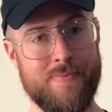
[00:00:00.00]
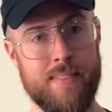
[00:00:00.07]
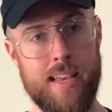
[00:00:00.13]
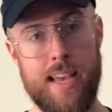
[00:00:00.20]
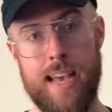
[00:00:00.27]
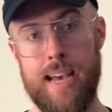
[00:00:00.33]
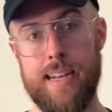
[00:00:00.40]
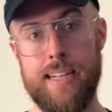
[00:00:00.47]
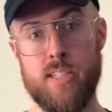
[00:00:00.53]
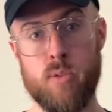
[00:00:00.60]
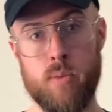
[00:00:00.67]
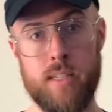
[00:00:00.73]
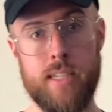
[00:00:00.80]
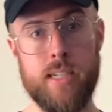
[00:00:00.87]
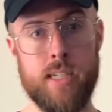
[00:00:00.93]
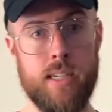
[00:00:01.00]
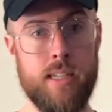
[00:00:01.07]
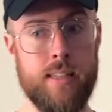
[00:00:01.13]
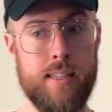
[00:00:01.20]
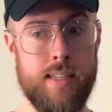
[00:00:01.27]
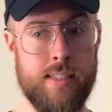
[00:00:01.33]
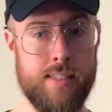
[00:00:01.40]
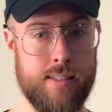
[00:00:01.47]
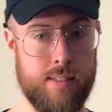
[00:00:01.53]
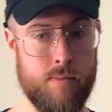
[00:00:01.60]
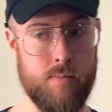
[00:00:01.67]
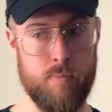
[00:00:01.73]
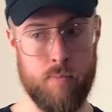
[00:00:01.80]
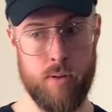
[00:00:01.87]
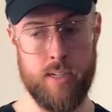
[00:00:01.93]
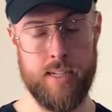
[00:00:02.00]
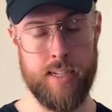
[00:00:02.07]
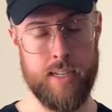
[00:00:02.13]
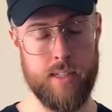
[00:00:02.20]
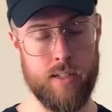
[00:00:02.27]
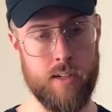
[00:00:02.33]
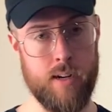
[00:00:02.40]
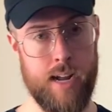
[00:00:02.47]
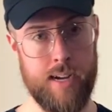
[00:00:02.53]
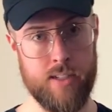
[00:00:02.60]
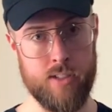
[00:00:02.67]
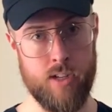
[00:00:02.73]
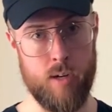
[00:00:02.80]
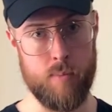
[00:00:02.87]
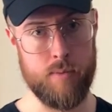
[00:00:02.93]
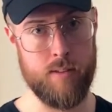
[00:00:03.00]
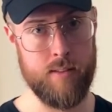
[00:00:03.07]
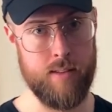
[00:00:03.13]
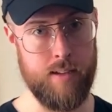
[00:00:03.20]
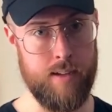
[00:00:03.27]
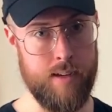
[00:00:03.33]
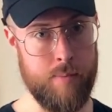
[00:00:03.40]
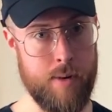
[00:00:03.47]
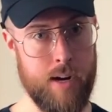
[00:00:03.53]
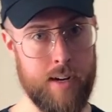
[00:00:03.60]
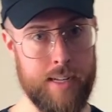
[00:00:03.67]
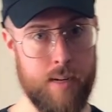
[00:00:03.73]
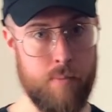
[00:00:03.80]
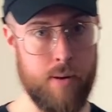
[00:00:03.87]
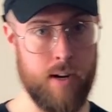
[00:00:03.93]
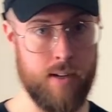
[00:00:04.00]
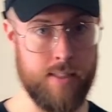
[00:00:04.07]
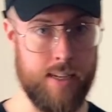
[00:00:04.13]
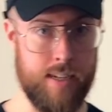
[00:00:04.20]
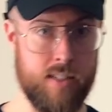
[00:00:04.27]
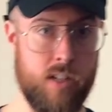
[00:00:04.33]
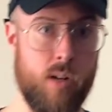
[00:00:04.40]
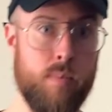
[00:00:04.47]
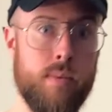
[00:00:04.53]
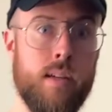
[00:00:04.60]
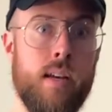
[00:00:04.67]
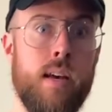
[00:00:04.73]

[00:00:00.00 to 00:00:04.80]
And it's really good, this particular excerpt, the American in Paris excerpt,